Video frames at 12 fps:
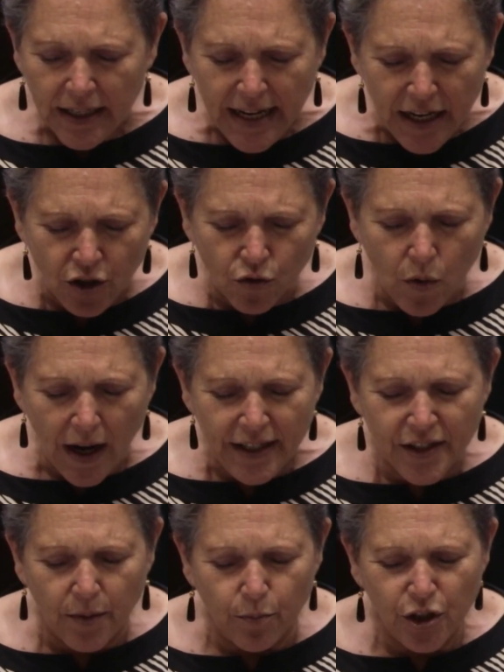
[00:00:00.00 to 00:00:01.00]
legal
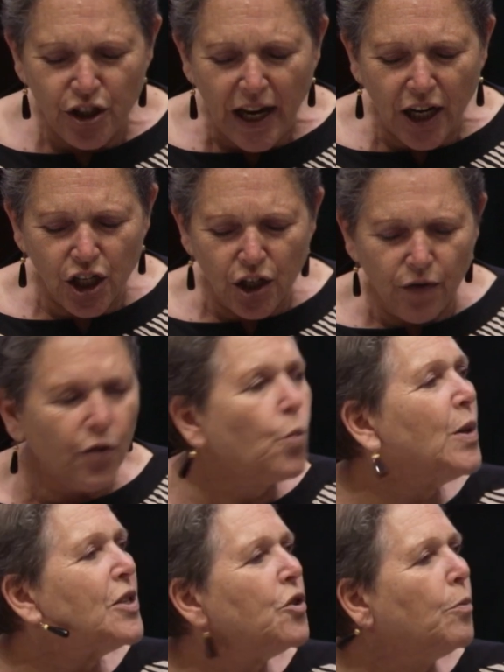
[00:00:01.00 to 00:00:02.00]
rights and protection for
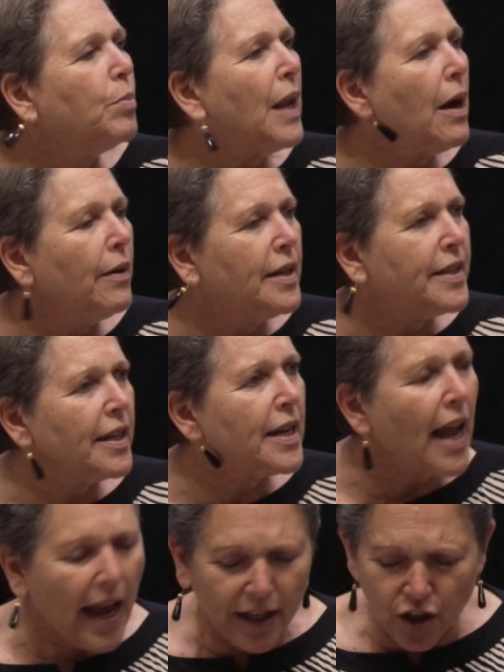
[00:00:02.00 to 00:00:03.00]
whistleblowers in
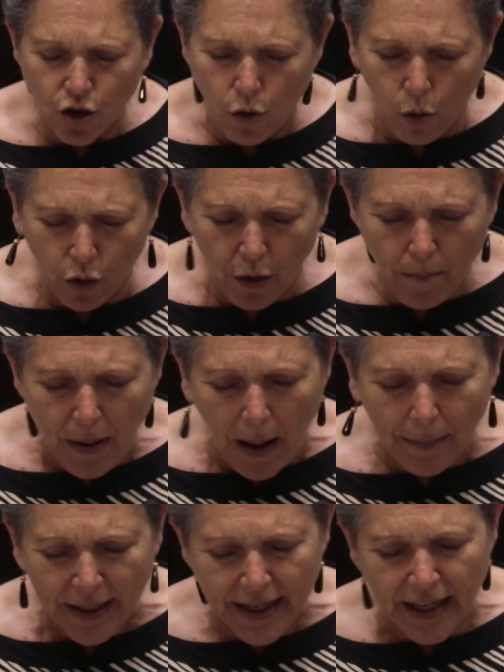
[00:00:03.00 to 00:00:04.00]
an act called the
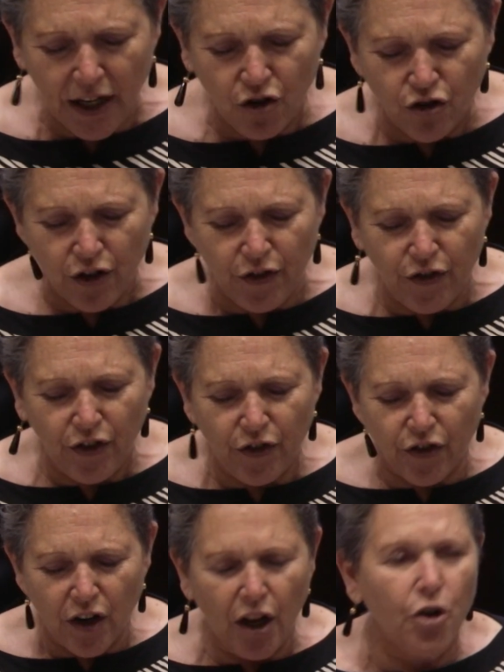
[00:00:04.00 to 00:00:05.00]
Public Interest
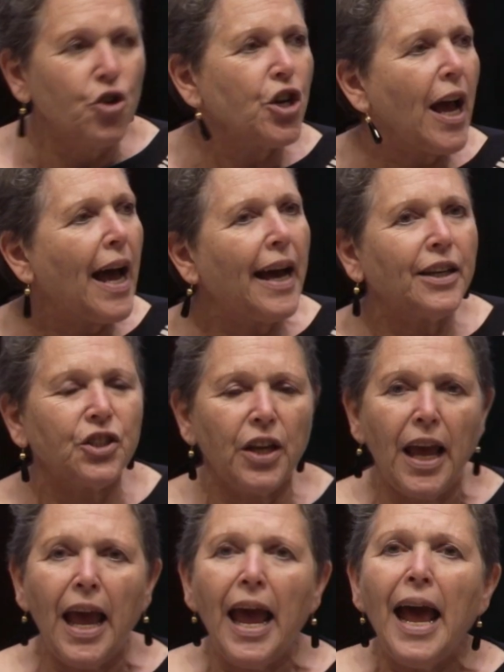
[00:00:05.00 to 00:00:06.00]
Disclosure Act.
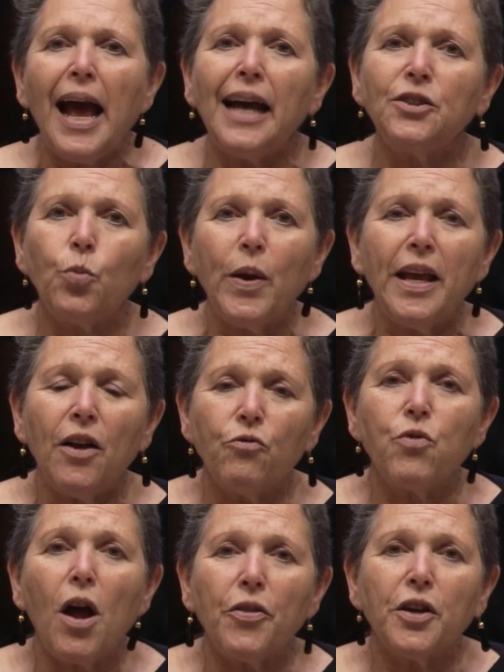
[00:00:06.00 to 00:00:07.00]
And we
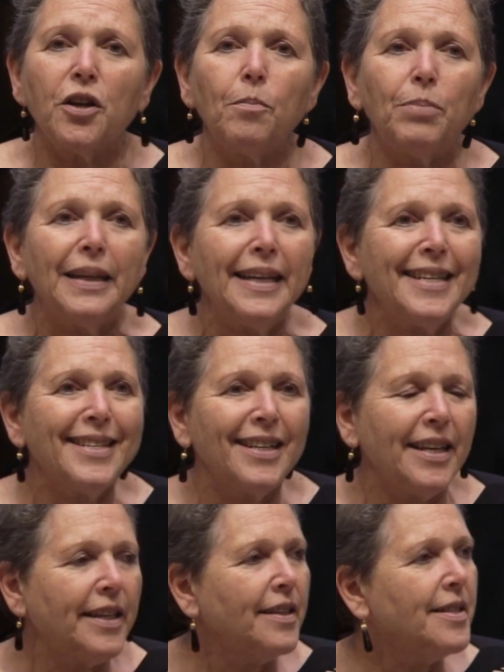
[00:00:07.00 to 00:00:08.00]
have rather
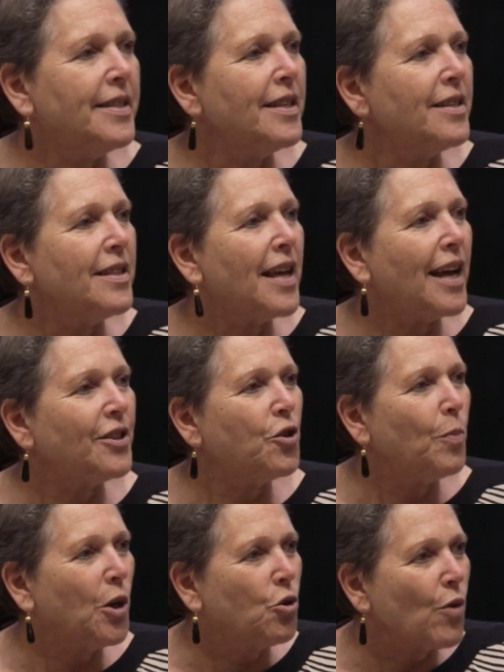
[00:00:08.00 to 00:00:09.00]
complacently considered that
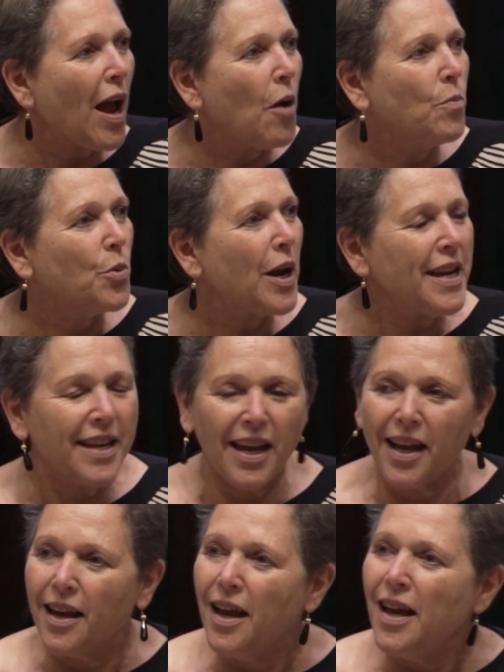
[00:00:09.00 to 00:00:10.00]
to be
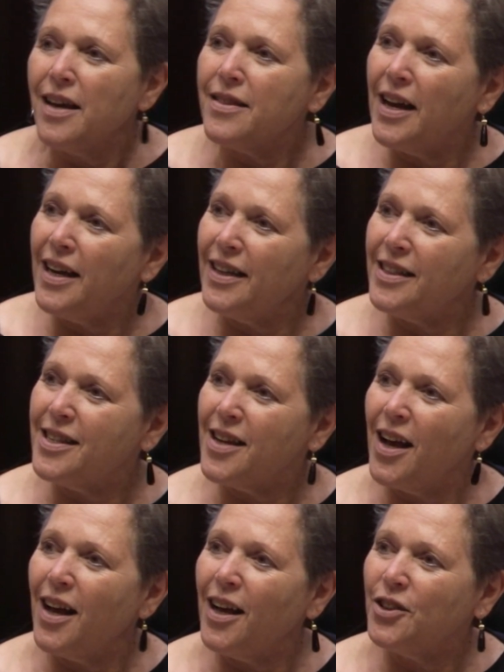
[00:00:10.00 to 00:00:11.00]
groundbreaking and
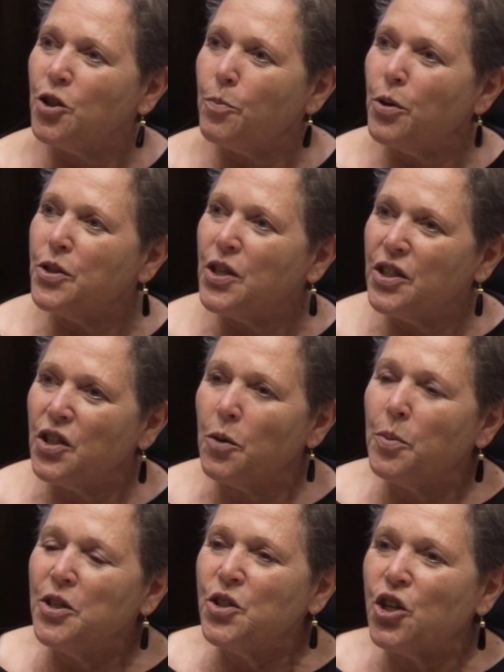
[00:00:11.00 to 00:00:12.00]
to put us in
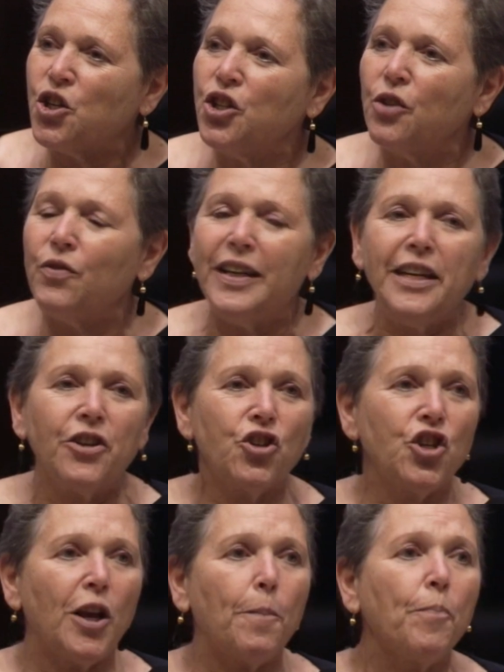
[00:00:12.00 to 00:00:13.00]
a position of
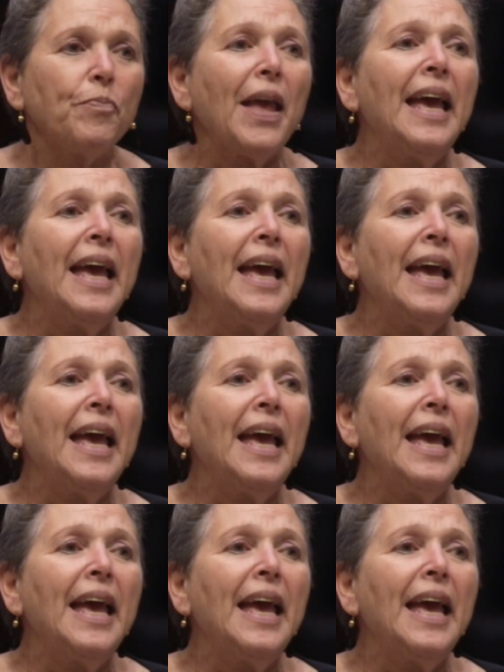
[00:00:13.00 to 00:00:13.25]
leadership.